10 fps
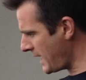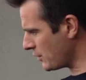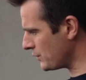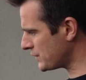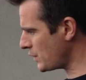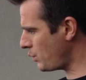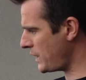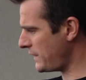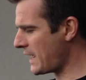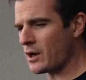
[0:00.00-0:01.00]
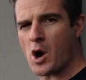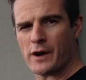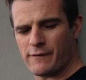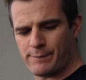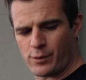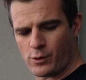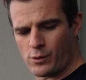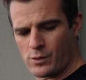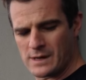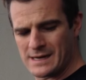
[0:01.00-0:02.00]
angle, so when that line of
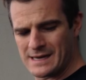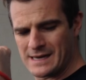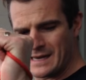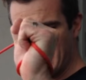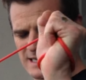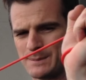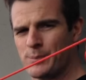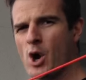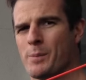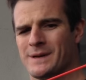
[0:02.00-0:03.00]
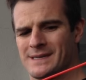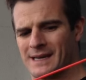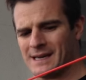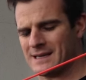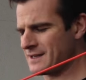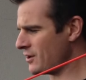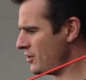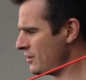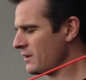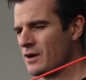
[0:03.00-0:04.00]
pull is perpendicular
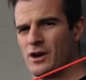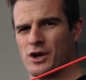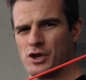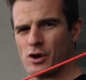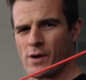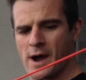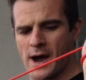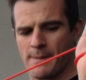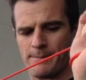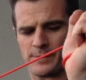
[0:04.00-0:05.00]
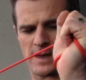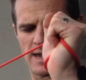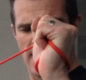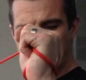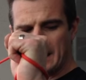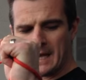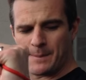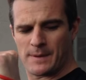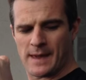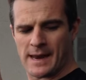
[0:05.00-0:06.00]
to your arm and
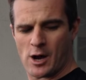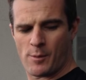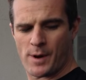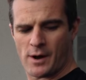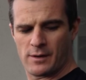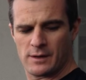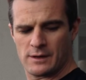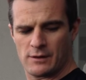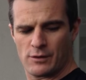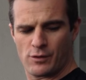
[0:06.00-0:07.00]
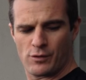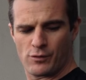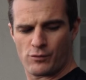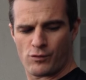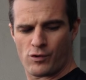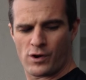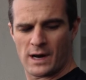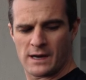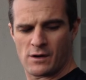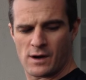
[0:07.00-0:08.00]
keeping that elbow
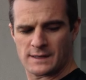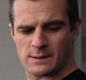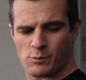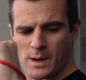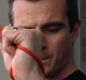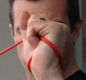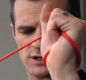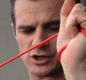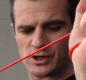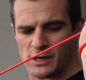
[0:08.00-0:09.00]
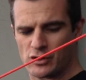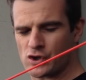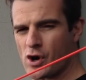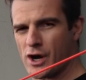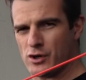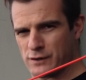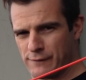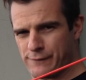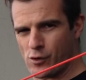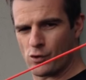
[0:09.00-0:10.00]
really nice in one position and trying to use the
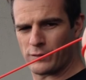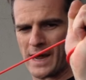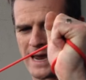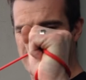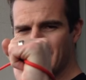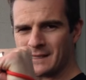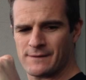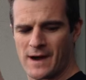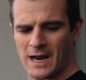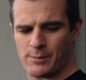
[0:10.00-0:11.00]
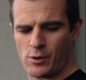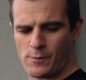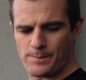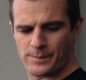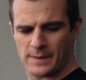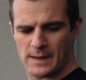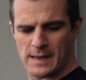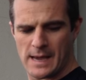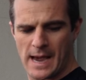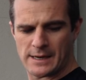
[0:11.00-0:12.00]
full range that's available
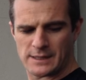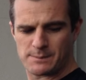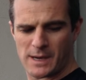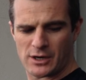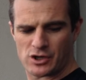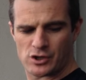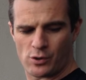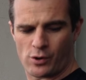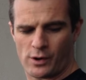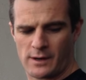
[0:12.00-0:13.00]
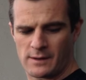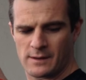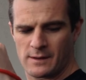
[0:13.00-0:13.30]
and just make sure